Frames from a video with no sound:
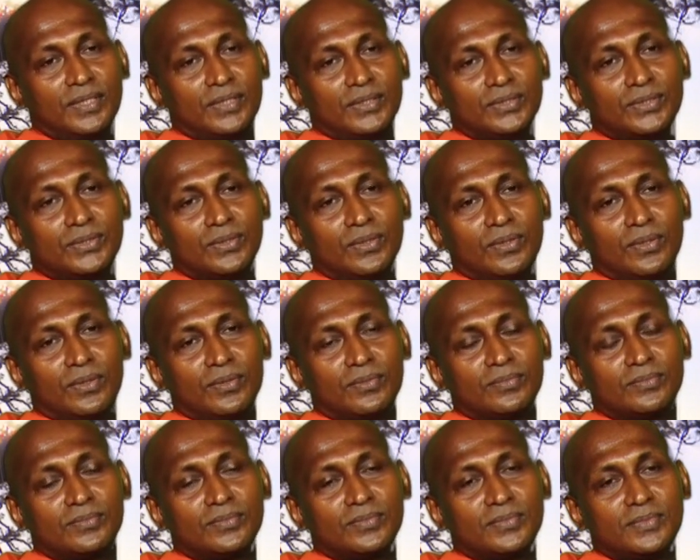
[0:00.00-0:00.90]

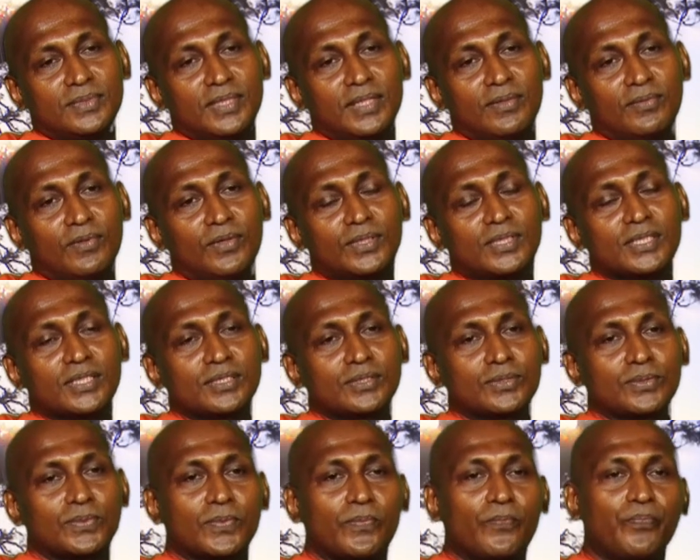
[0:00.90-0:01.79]
So they wanted
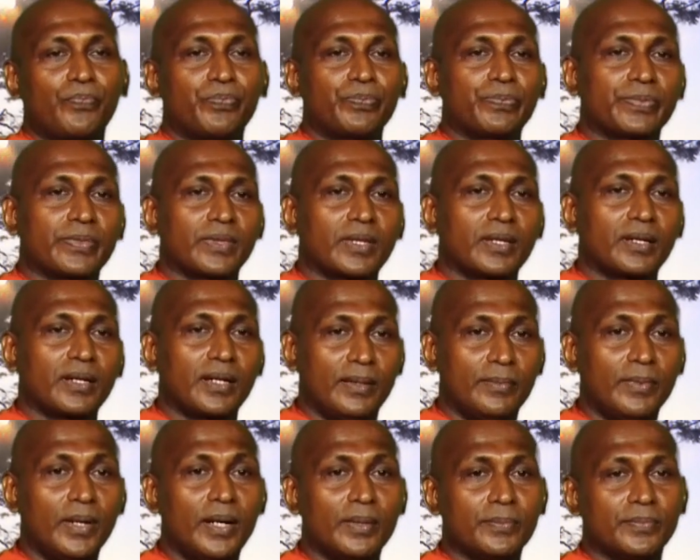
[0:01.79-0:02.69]
to
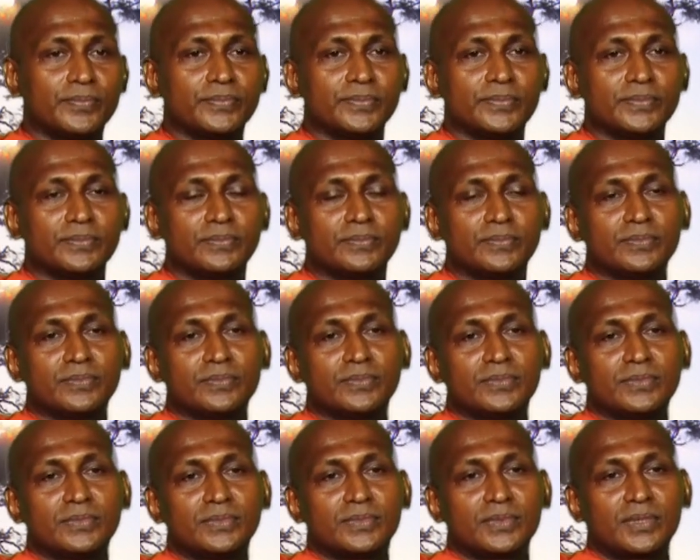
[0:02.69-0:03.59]
come
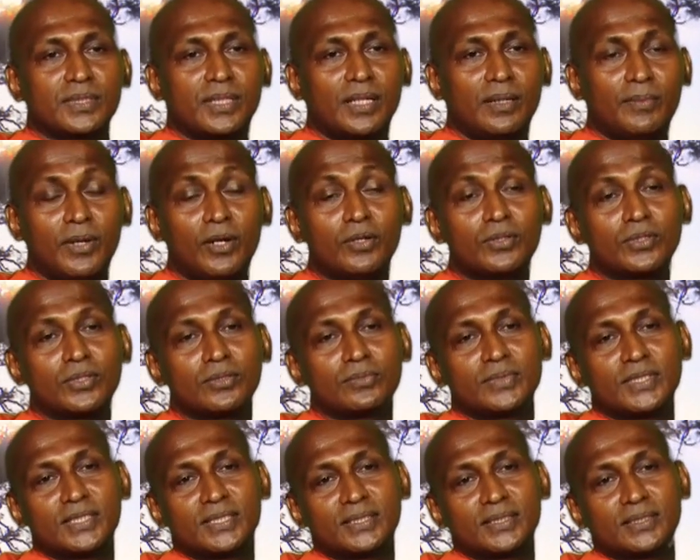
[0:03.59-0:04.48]
out
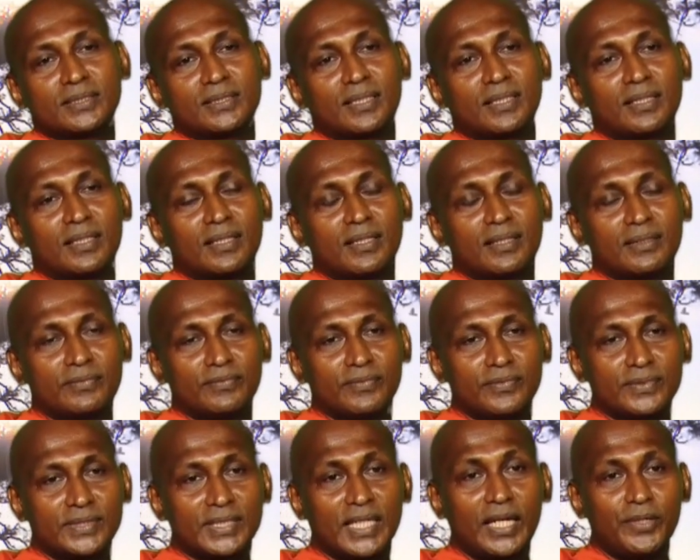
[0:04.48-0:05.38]
of this
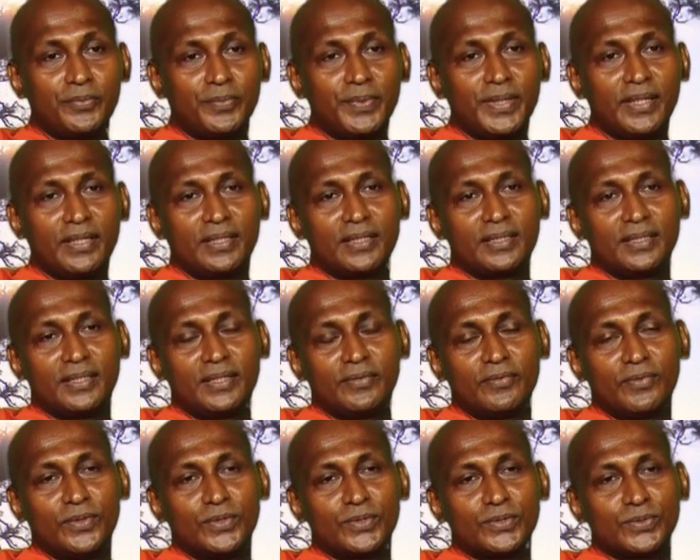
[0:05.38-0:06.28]
sad period. They
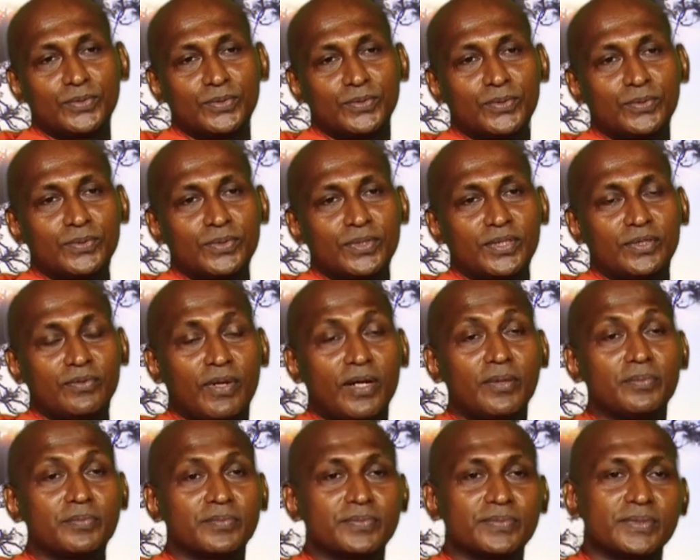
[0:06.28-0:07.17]
want to give
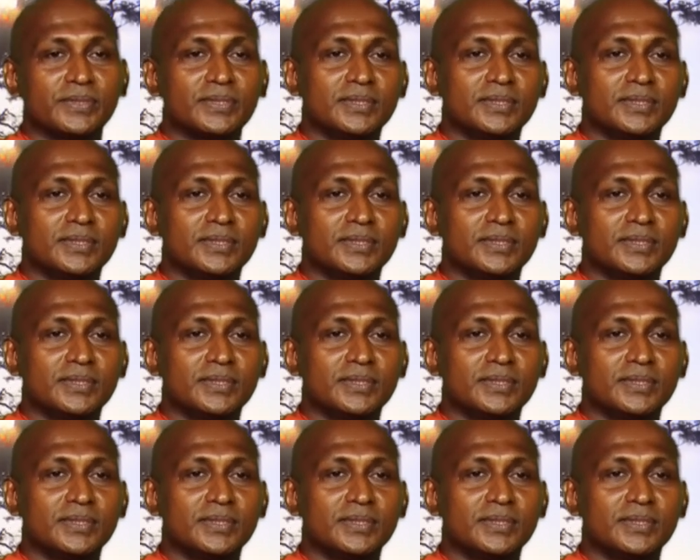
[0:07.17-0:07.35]
up.